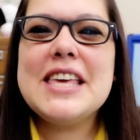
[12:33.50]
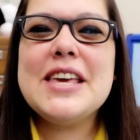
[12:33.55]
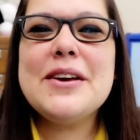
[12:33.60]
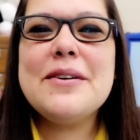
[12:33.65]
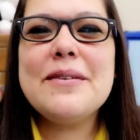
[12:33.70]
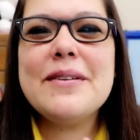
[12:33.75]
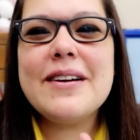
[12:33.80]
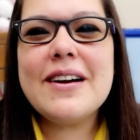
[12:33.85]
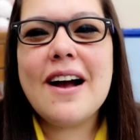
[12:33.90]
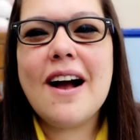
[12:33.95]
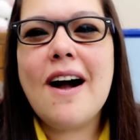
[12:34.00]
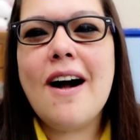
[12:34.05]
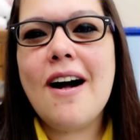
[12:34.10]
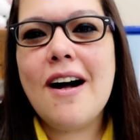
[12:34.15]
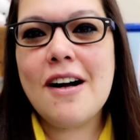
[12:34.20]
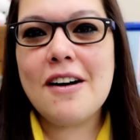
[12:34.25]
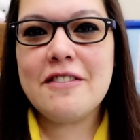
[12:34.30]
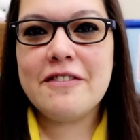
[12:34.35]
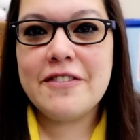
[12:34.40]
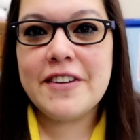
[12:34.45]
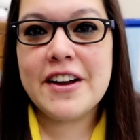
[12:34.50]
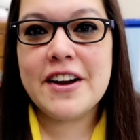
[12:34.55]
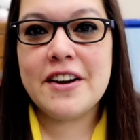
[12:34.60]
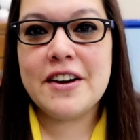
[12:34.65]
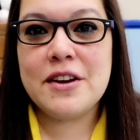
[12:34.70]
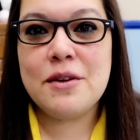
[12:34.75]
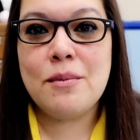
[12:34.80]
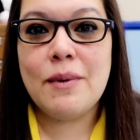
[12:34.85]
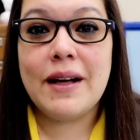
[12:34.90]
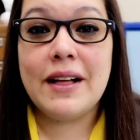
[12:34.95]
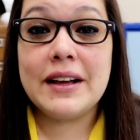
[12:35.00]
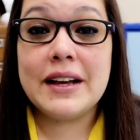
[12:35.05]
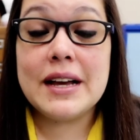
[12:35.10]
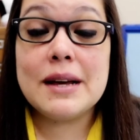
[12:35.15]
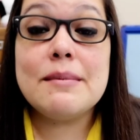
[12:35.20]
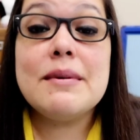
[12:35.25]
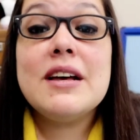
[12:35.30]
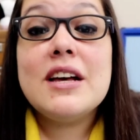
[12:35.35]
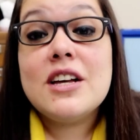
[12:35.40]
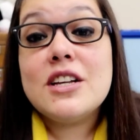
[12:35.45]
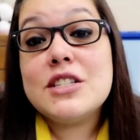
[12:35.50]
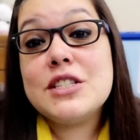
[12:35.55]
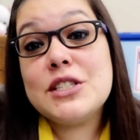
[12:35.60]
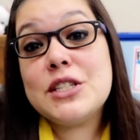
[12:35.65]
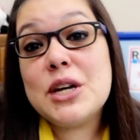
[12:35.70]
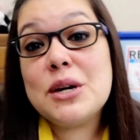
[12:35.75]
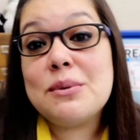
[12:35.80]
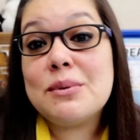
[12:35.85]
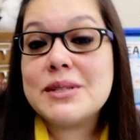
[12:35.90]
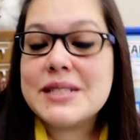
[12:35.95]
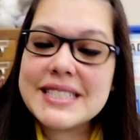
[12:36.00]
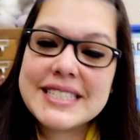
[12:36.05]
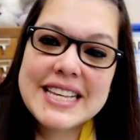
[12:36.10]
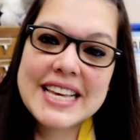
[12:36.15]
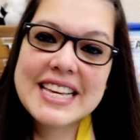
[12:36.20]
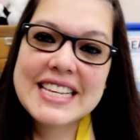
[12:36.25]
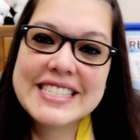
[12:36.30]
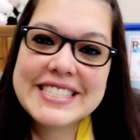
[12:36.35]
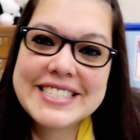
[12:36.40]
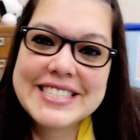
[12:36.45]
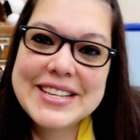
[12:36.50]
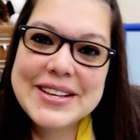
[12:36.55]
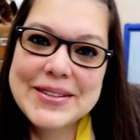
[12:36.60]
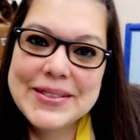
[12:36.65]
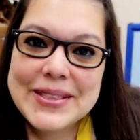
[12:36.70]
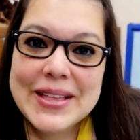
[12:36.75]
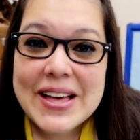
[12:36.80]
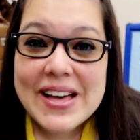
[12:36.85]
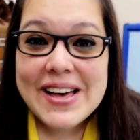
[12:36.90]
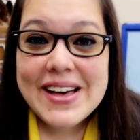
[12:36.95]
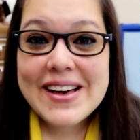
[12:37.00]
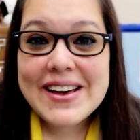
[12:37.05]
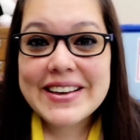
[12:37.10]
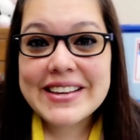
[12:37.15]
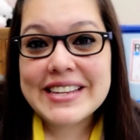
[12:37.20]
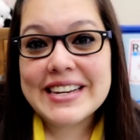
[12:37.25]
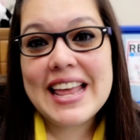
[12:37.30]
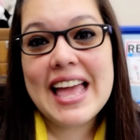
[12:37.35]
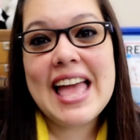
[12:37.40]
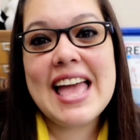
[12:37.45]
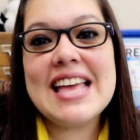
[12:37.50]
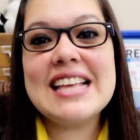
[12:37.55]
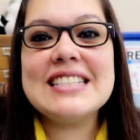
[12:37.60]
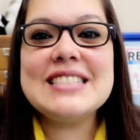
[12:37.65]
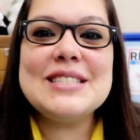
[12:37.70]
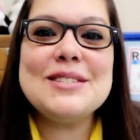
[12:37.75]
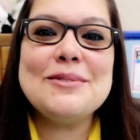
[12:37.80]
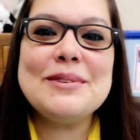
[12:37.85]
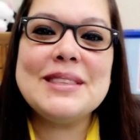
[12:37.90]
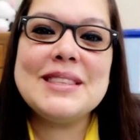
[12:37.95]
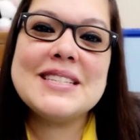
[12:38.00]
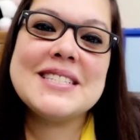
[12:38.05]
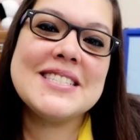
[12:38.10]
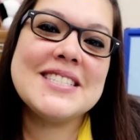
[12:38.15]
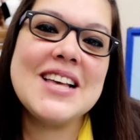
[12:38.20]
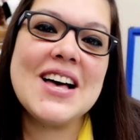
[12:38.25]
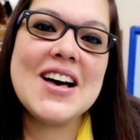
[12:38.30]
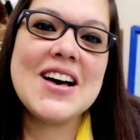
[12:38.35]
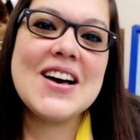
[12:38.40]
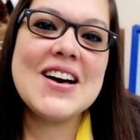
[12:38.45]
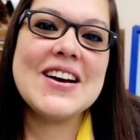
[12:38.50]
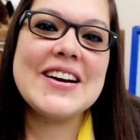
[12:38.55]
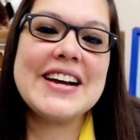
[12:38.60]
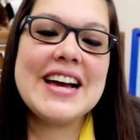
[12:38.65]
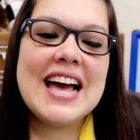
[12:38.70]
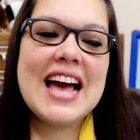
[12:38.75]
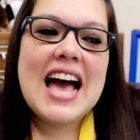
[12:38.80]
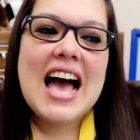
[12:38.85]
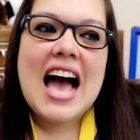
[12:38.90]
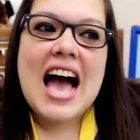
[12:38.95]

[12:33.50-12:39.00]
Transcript: You are all very welcome. So we'll say so long and end with the song.